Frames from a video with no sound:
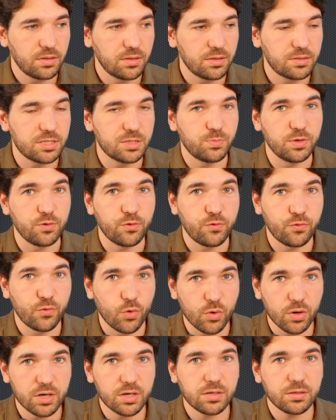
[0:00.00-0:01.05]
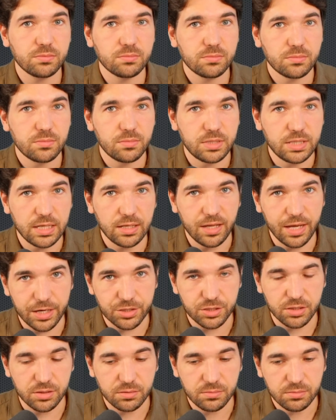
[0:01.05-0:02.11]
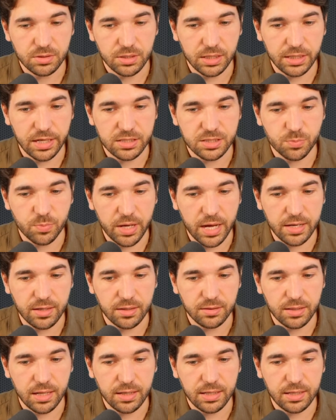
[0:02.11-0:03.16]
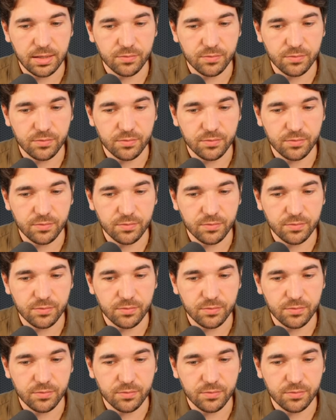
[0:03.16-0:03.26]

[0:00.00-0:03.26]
This is before the election against Biden that he,